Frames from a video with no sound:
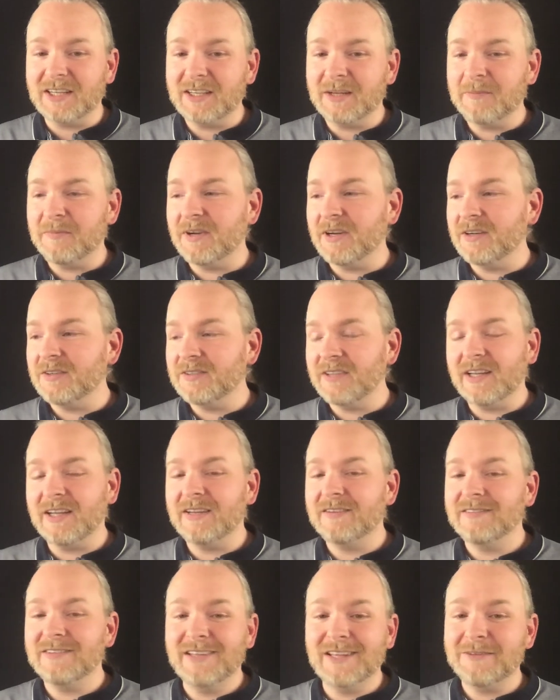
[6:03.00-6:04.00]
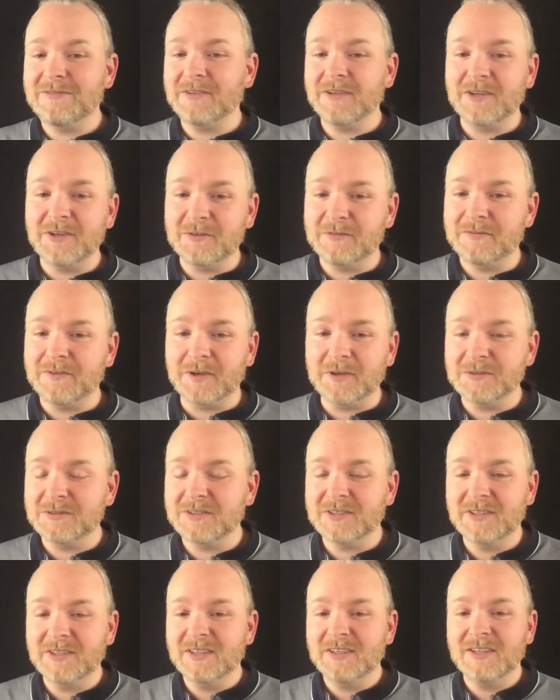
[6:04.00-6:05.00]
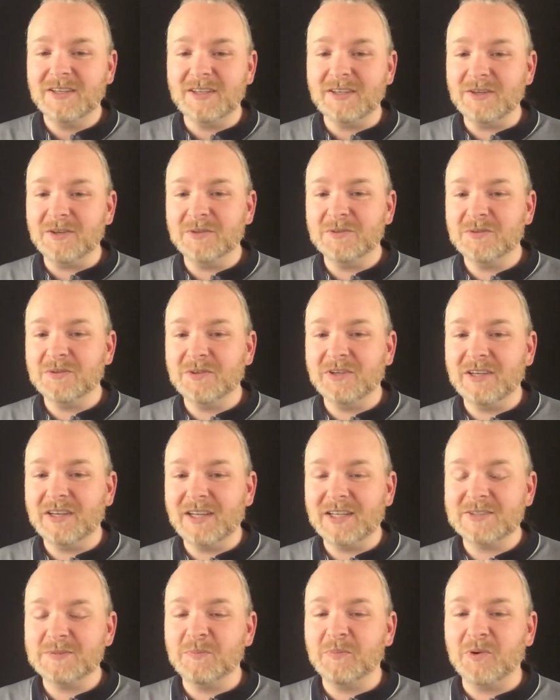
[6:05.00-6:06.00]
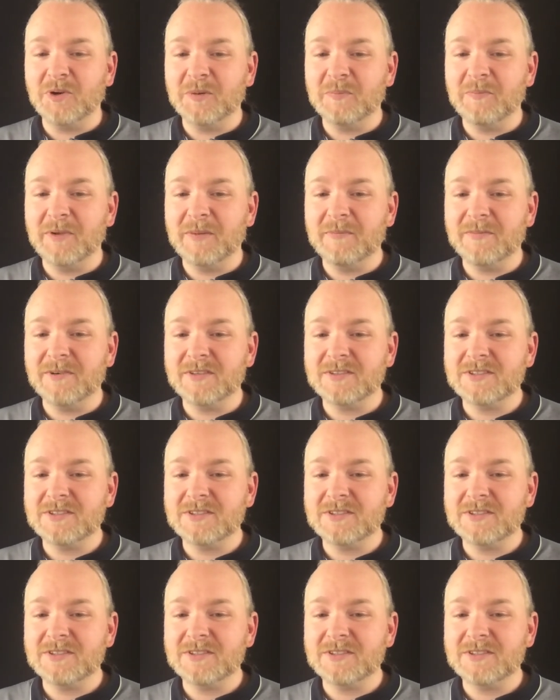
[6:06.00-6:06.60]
them out and giving your vote, to the next board member.